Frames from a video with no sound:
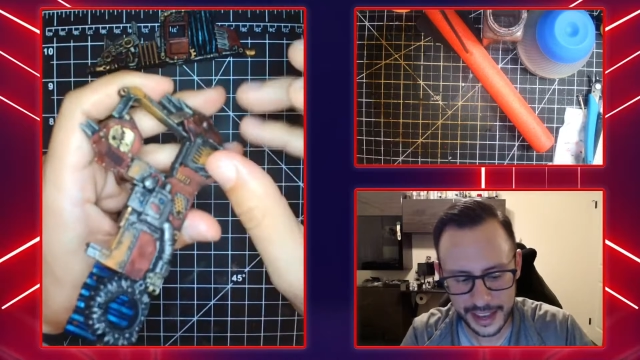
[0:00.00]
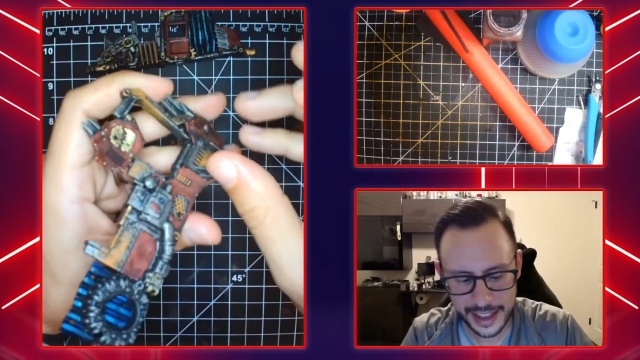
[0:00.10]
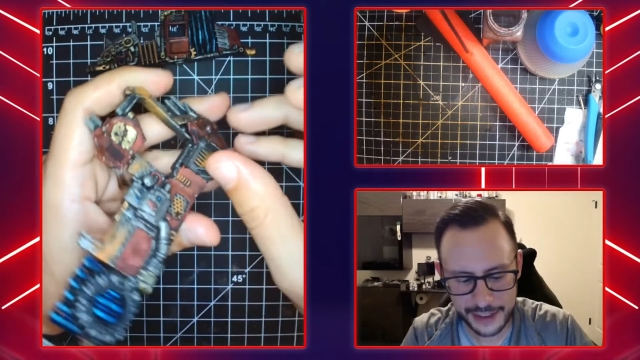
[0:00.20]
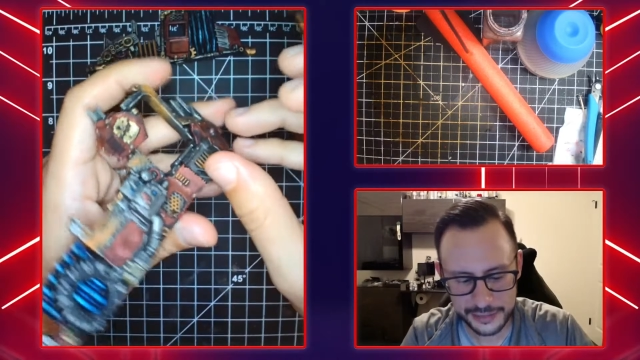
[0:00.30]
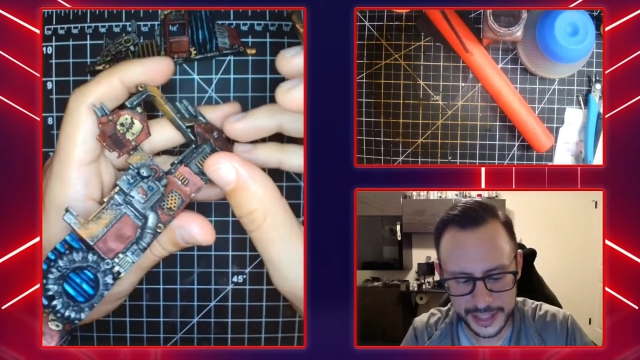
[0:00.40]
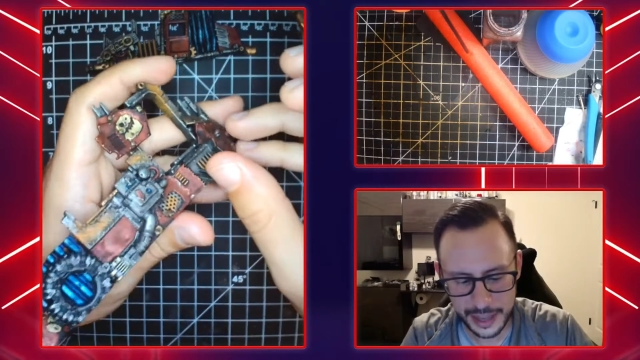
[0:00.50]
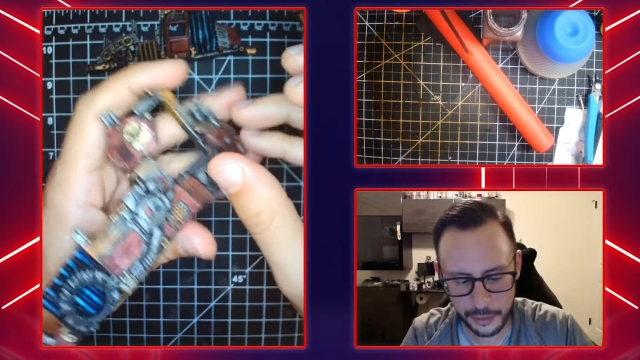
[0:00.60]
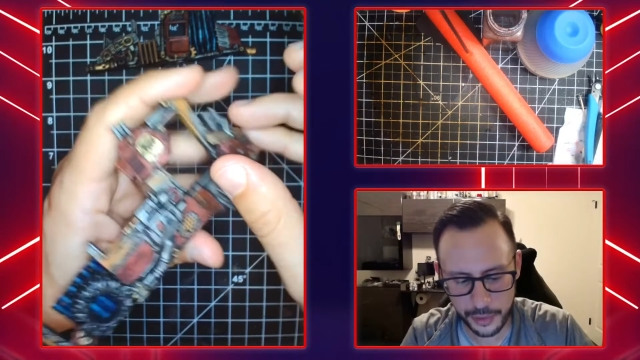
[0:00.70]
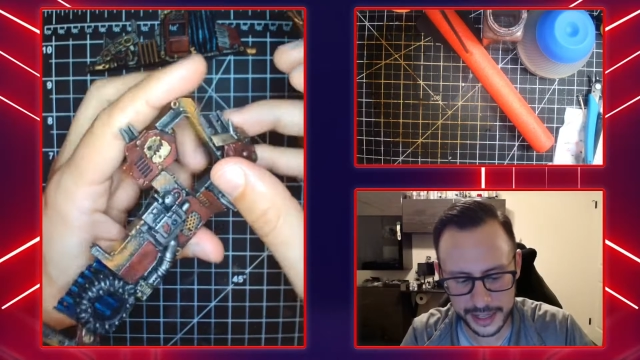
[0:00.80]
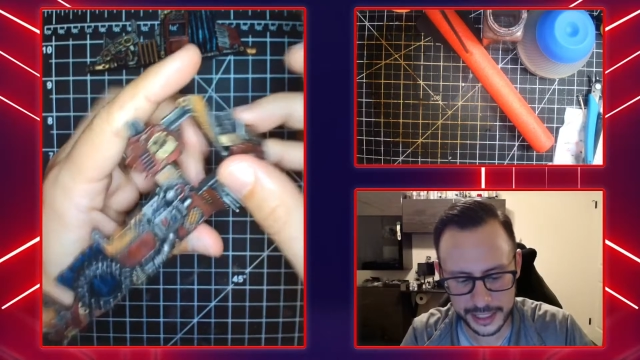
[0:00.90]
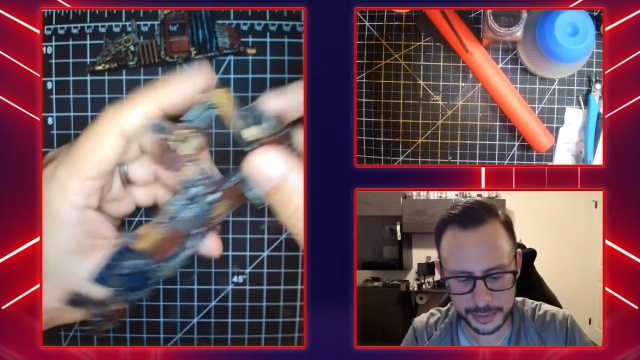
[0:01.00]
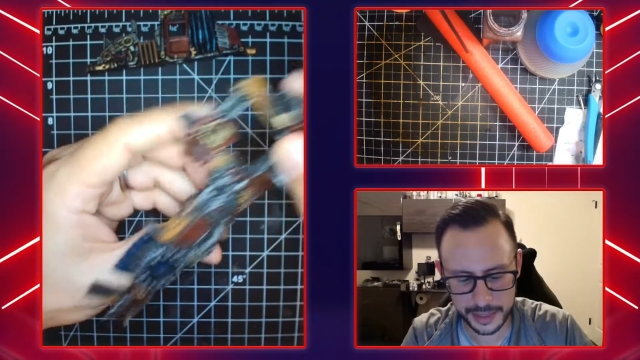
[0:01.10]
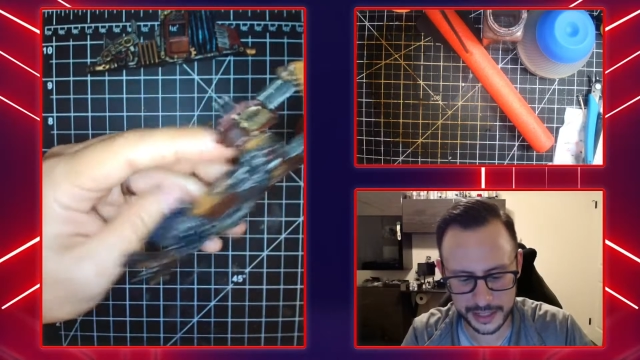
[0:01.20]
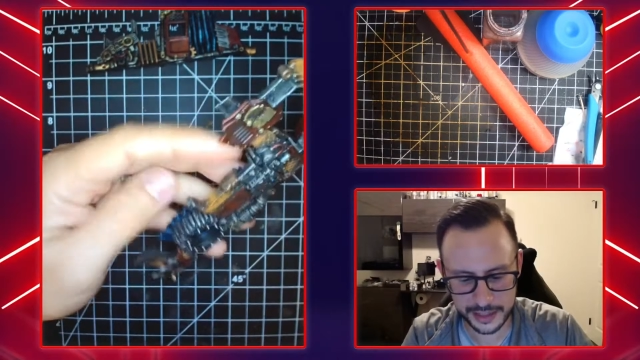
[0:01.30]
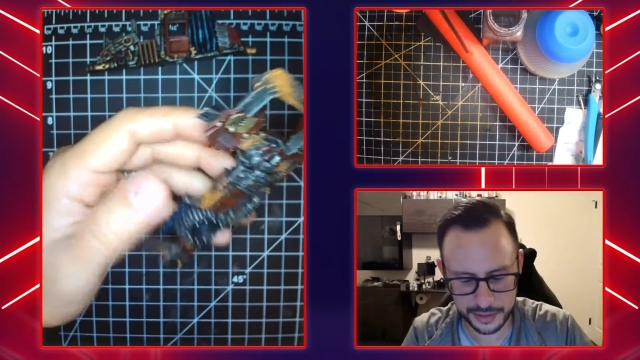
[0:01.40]
After that one
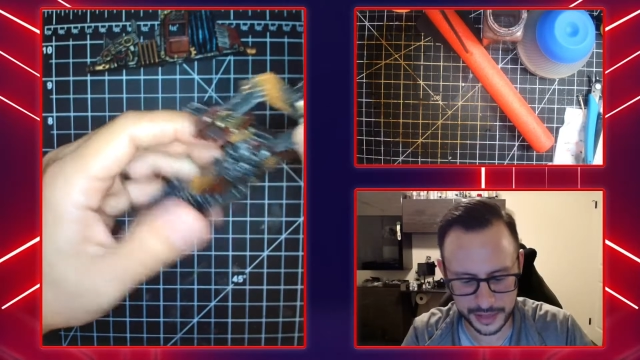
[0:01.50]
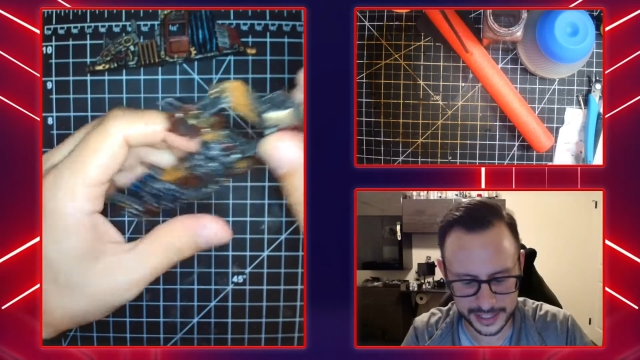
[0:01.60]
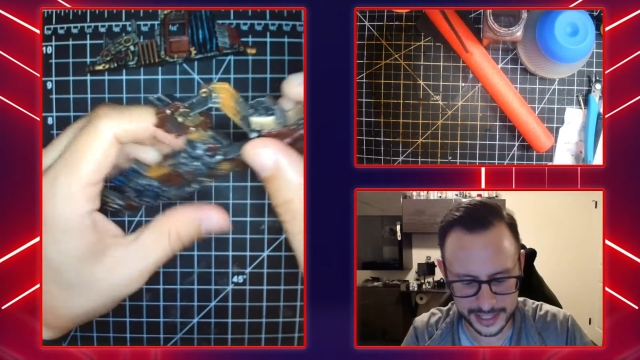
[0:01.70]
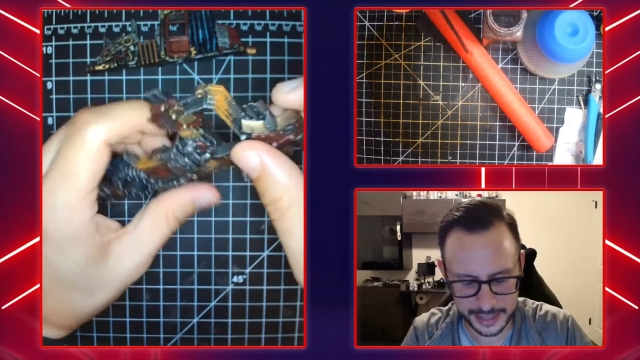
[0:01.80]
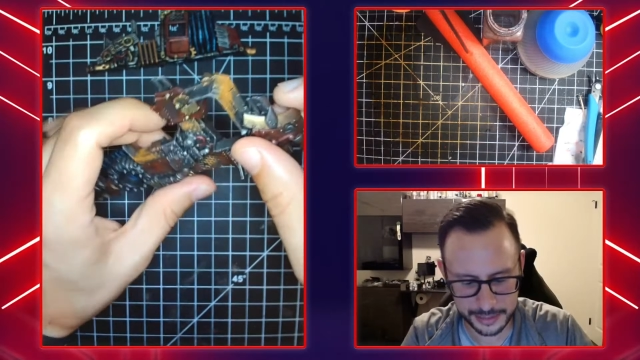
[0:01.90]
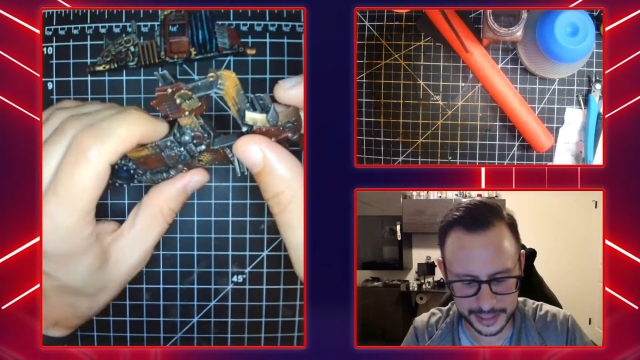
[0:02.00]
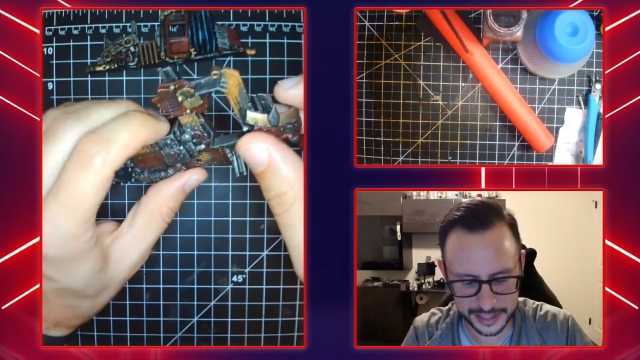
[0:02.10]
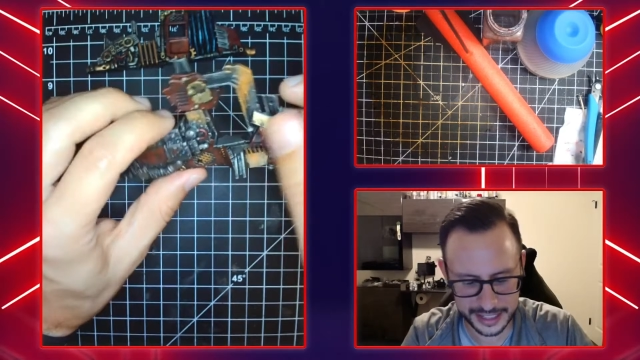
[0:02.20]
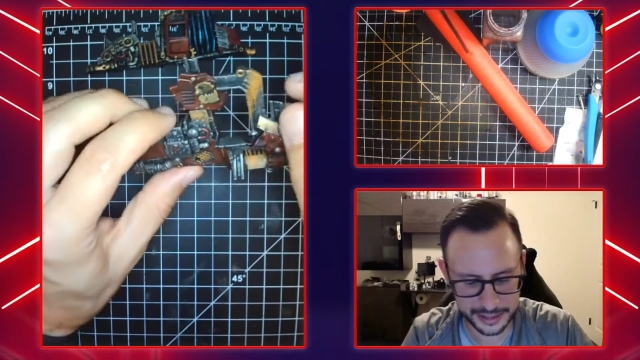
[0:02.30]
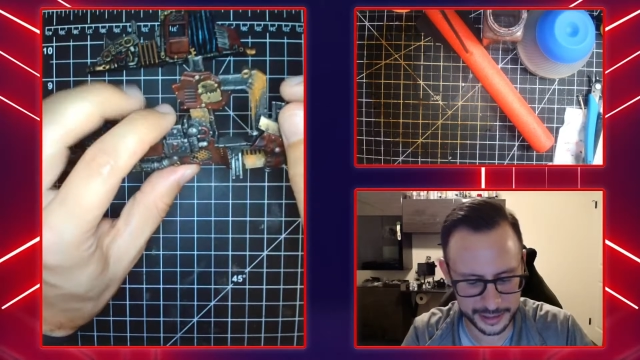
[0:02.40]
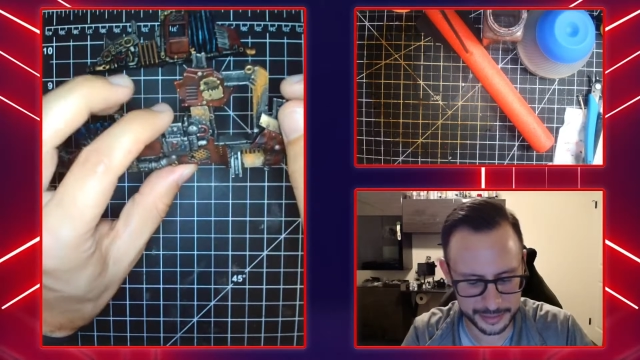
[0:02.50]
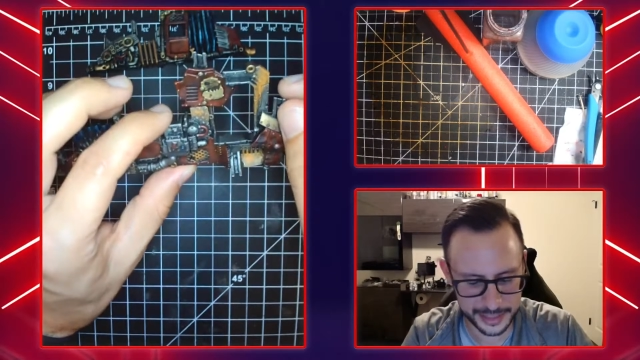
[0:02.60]
experience where I tabled a Necron